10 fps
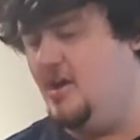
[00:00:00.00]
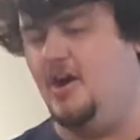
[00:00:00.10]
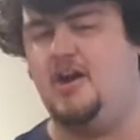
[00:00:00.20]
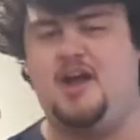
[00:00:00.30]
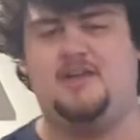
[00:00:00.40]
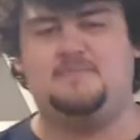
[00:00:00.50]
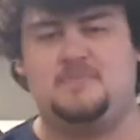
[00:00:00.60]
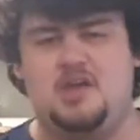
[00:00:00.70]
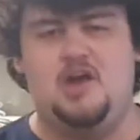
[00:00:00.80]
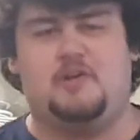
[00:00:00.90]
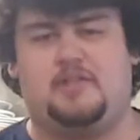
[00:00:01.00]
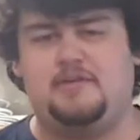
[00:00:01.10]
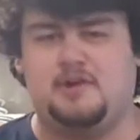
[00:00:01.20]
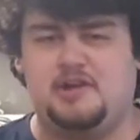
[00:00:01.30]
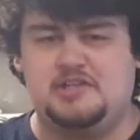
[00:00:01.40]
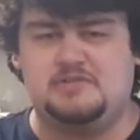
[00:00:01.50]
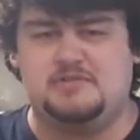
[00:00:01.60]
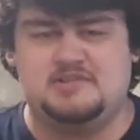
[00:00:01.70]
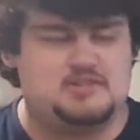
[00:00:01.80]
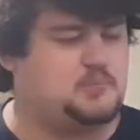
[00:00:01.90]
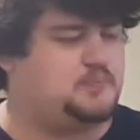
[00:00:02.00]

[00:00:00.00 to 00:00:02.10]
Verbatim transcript: All right, what I think we're gonna do is